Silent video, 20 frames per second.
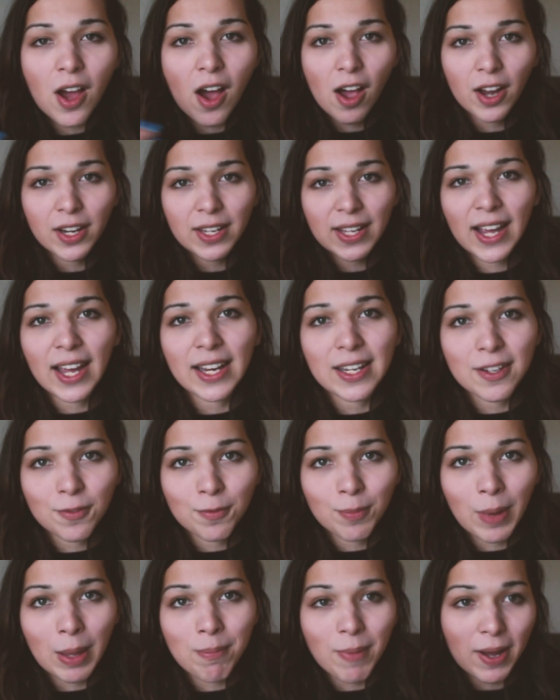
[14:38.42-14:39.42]
on kind
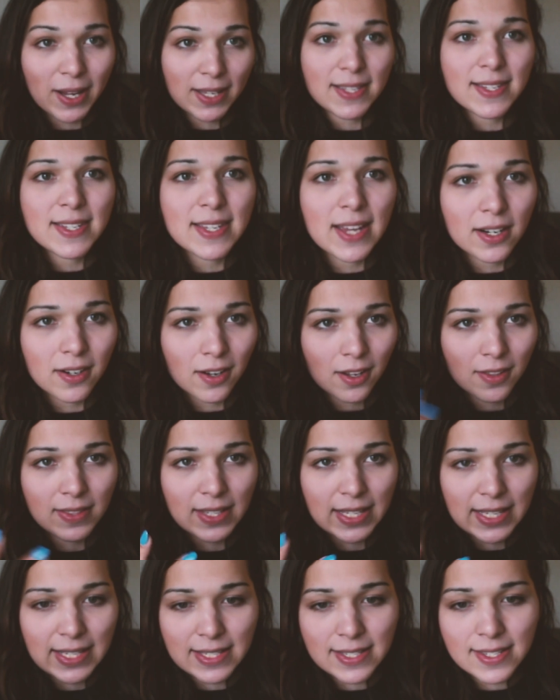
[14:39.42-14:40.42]
of my mindset on
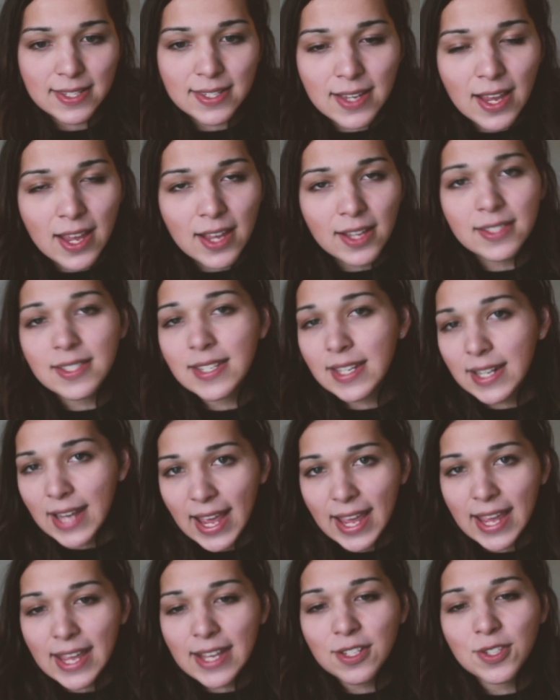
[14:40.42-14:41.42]
these
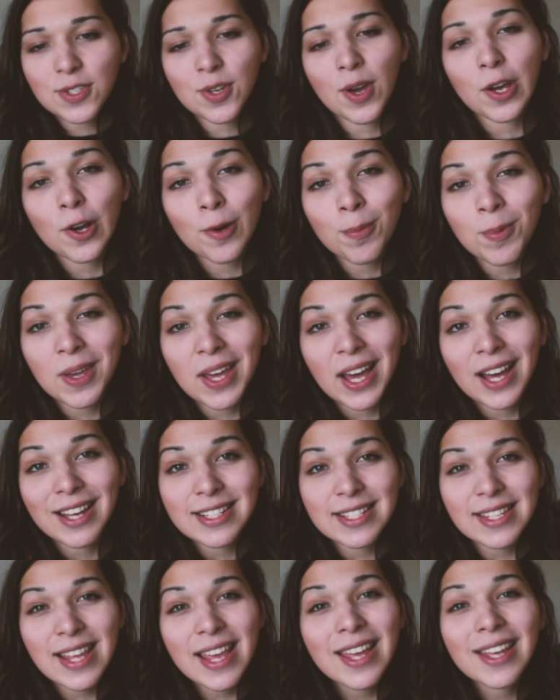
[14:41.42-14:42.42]
today. So I hope you
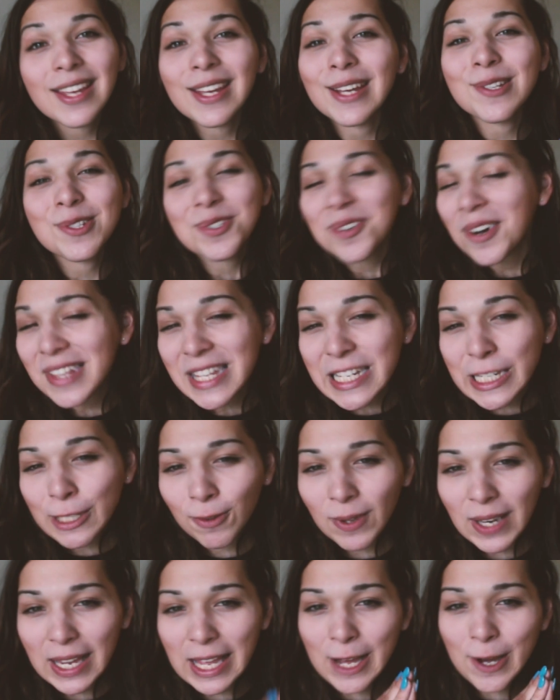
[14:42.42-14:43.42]
guys enjoyed this
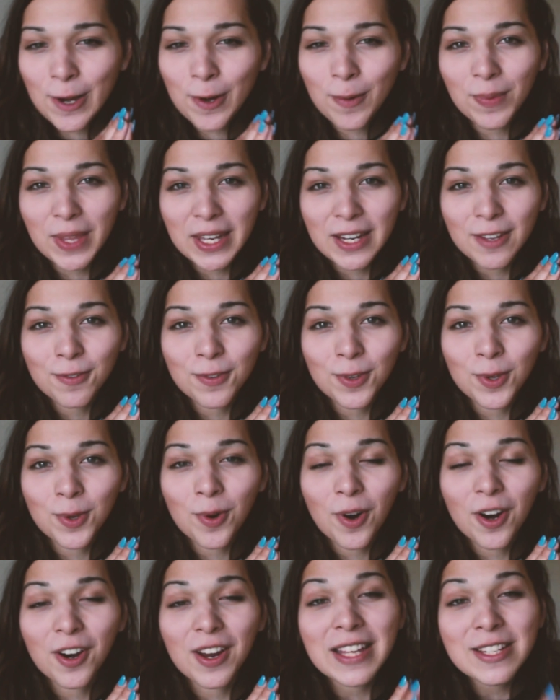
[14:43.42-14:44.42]
video, and if
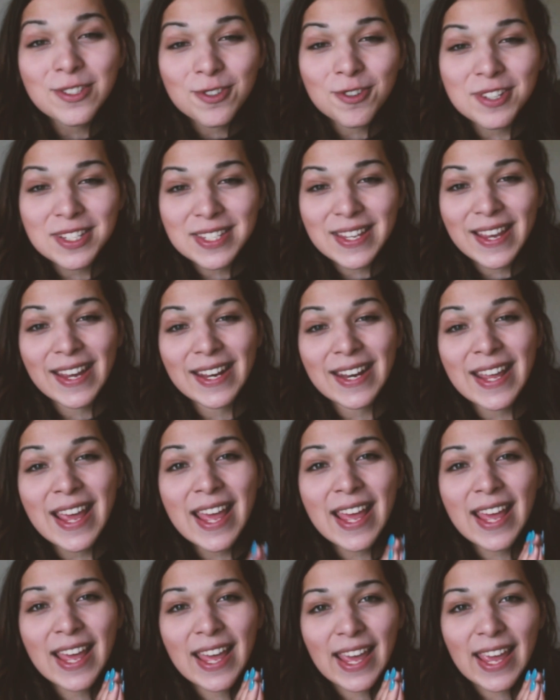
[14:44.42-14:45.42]
you are interested
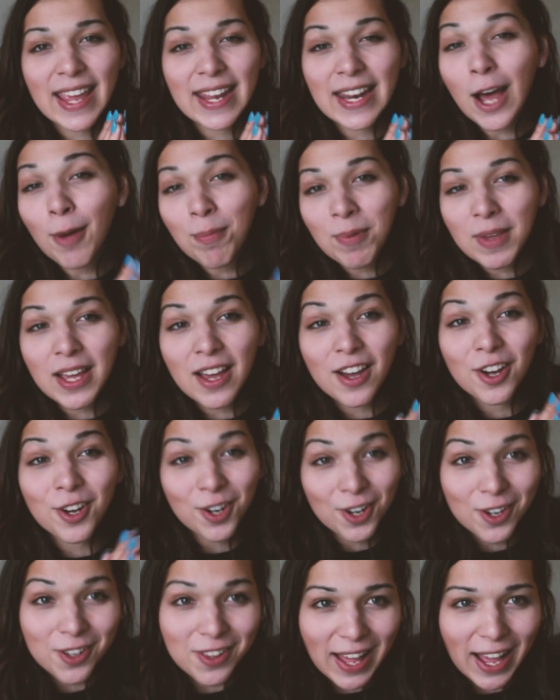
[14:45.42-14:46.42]
in helping a
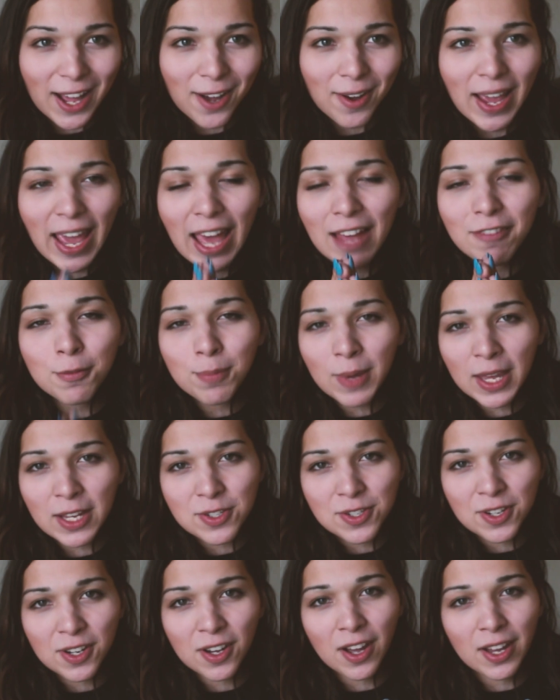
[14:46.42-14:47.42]
girl out, I have a
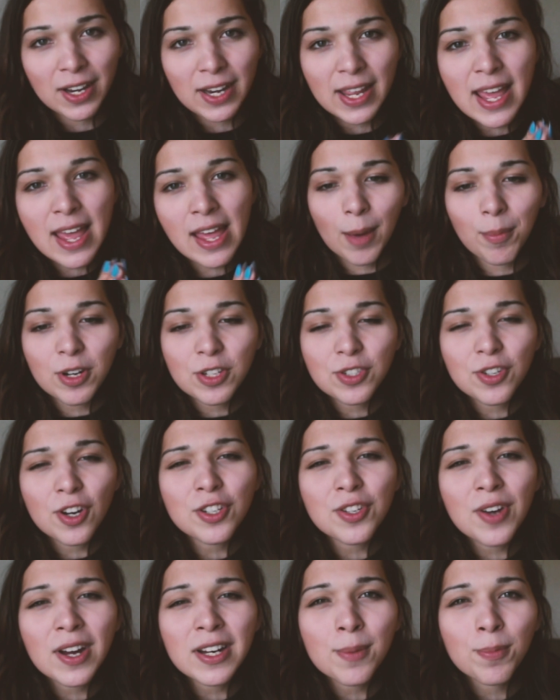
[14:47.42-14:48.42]
Patreon. I'm gonna
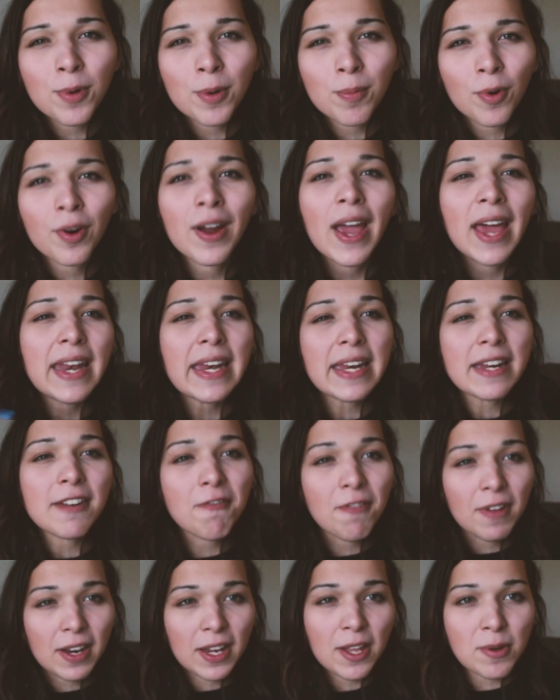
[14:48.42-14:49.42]
start trying to put more
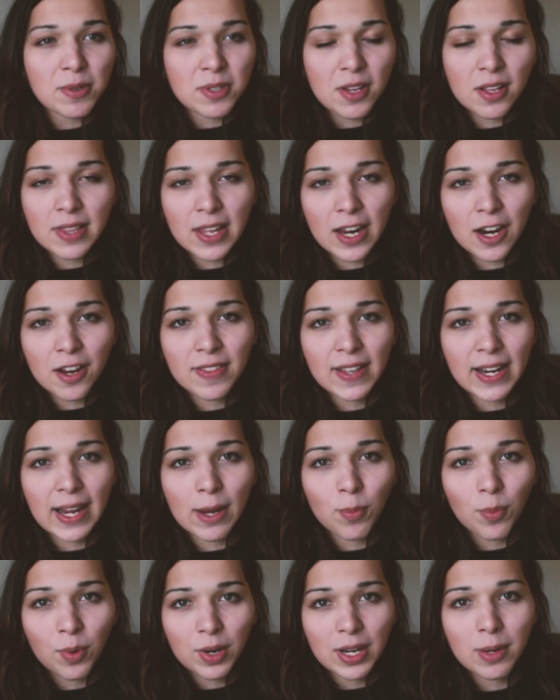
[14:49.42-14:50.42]
edited videos on there that
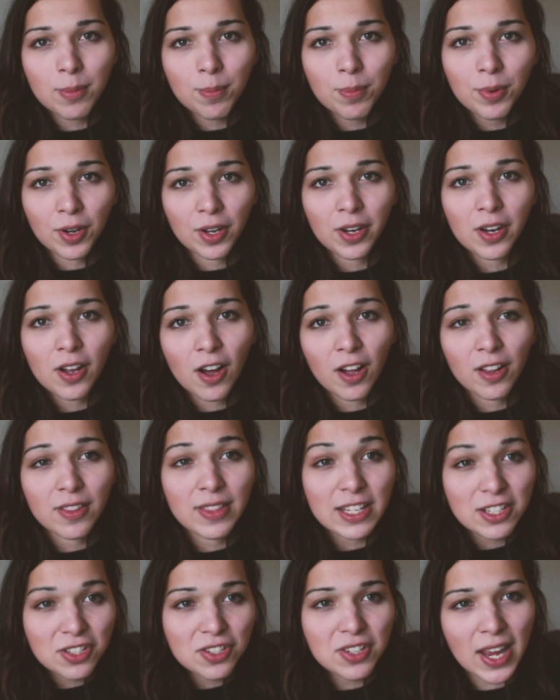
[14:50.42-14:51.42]
I wouldn't put
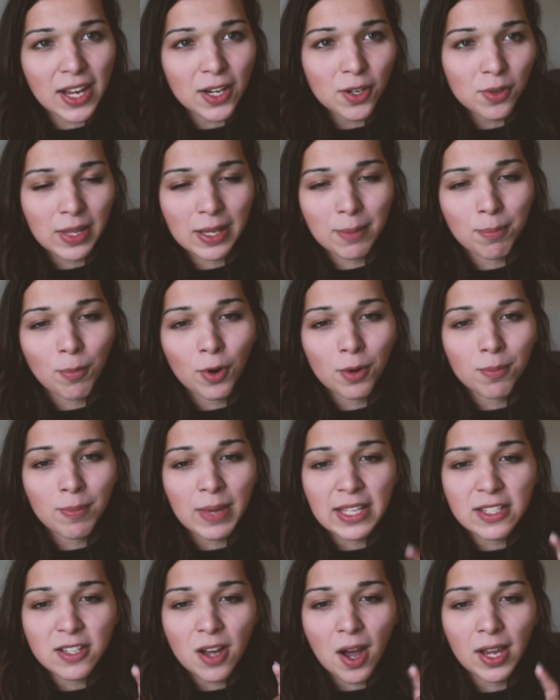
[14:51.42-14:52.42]
on this channel, like more
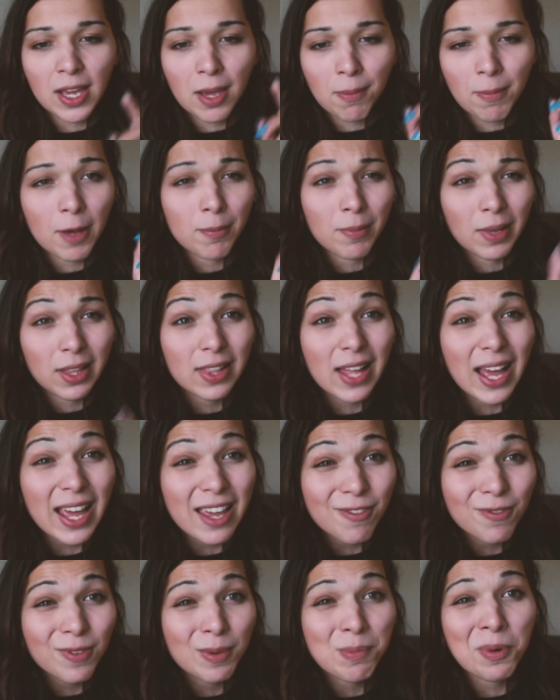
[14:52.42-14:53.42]
me talking about my
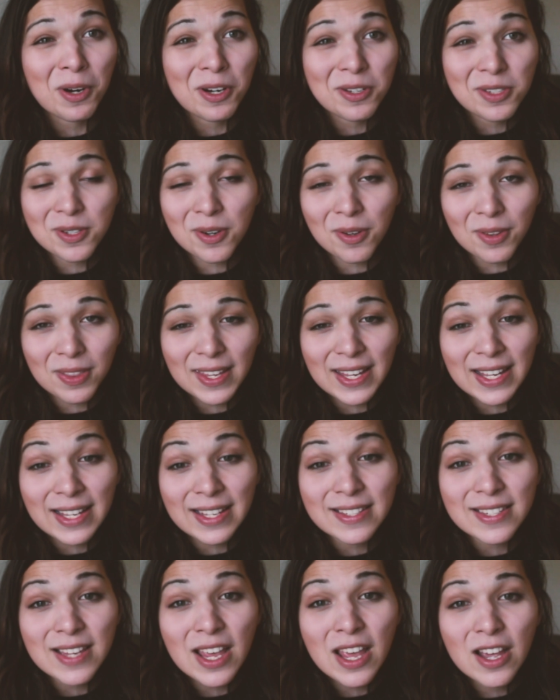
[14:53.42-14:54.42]
life and personal
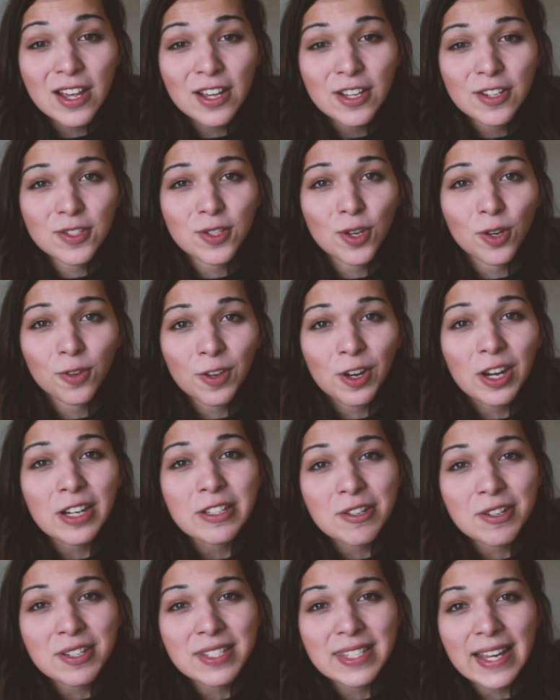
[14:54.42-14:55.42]
things. So if you're
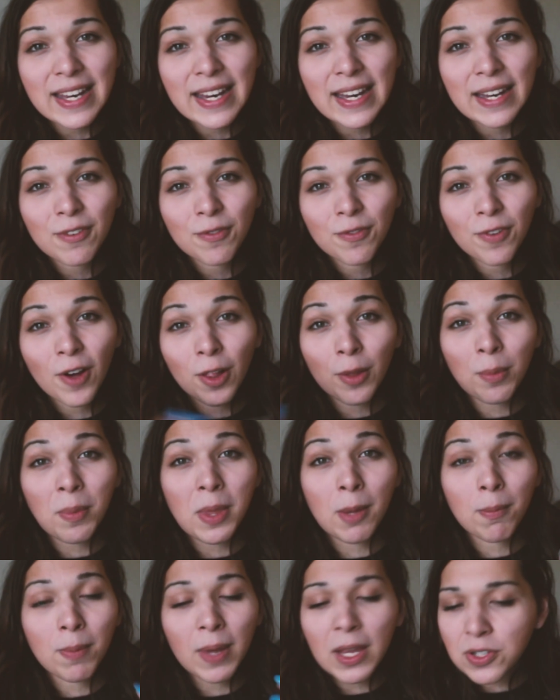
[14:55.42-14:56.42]
interested in following
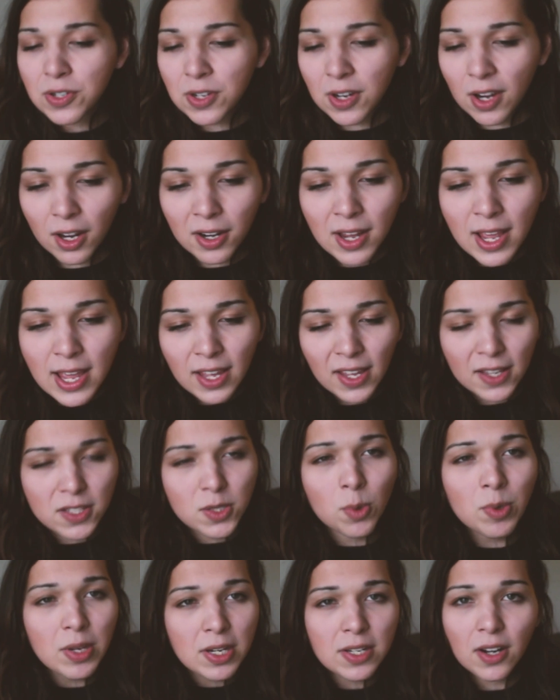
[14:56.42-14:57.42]
me on Patreon,
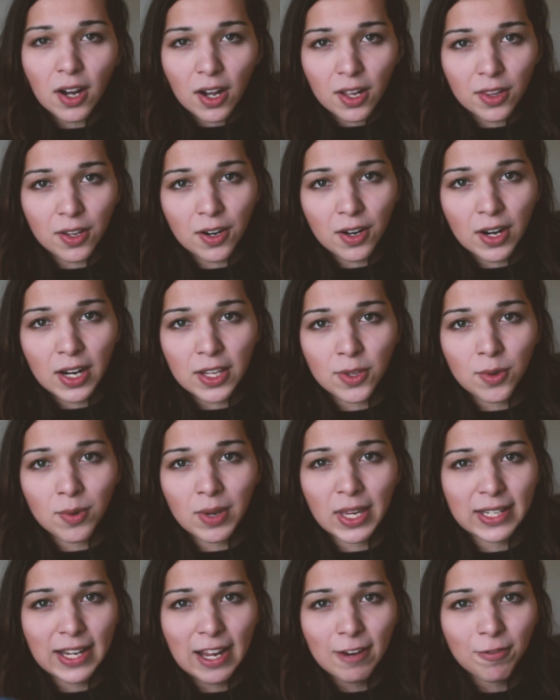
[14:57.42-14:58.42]
it's only $1 and you
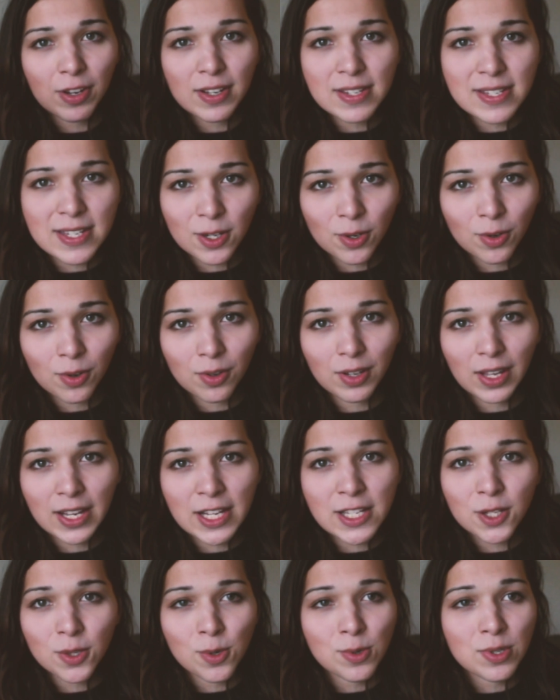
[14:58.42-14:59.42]
get every single
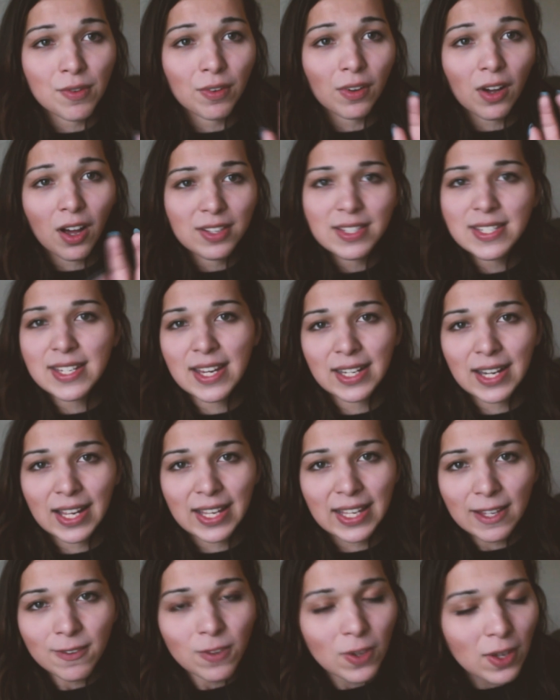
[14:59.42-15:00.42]
exclusive content
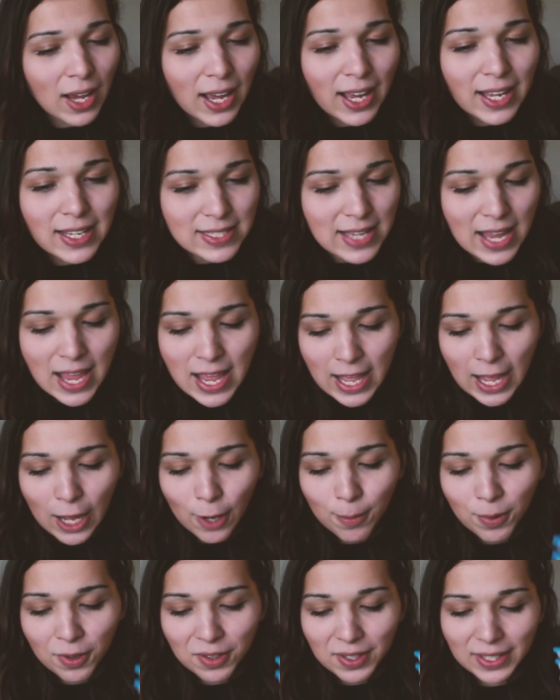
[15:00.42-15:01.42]
I give you guys.
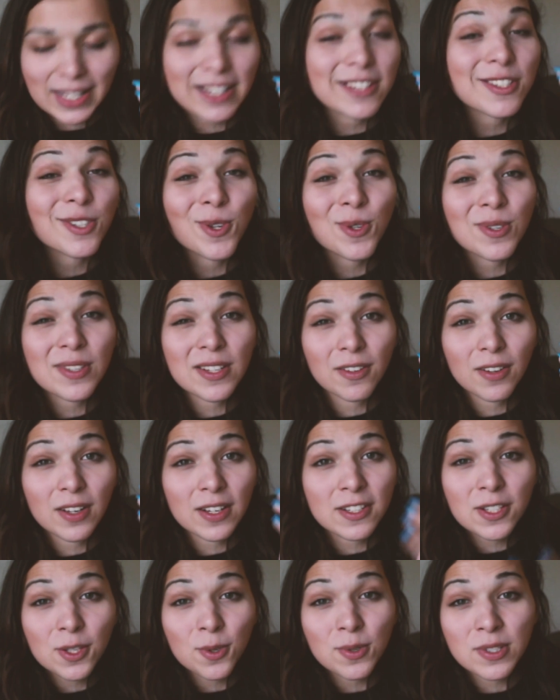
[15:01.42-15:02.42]
I'll put like
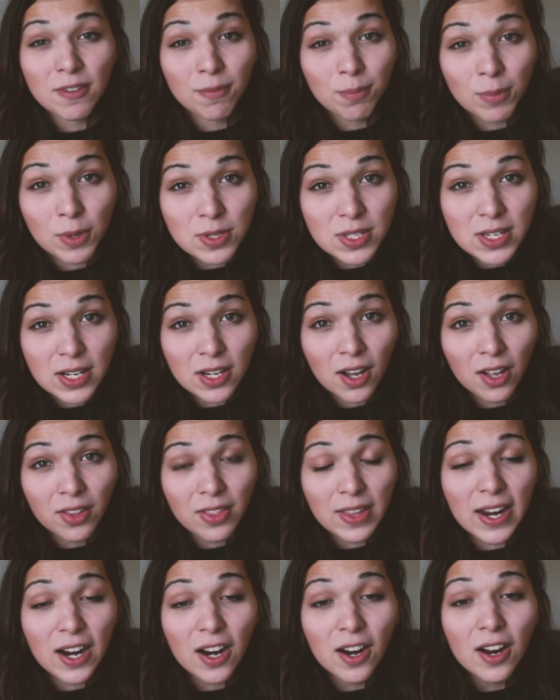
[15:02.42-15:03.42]
exclusive music
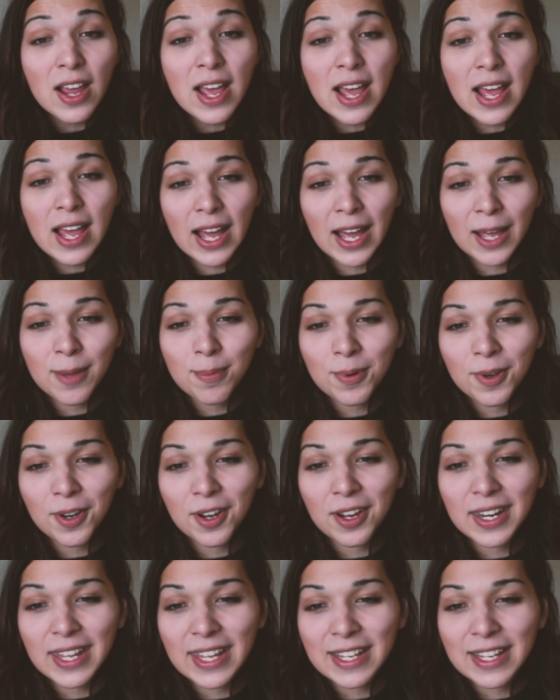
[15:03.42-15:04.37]
on there. I put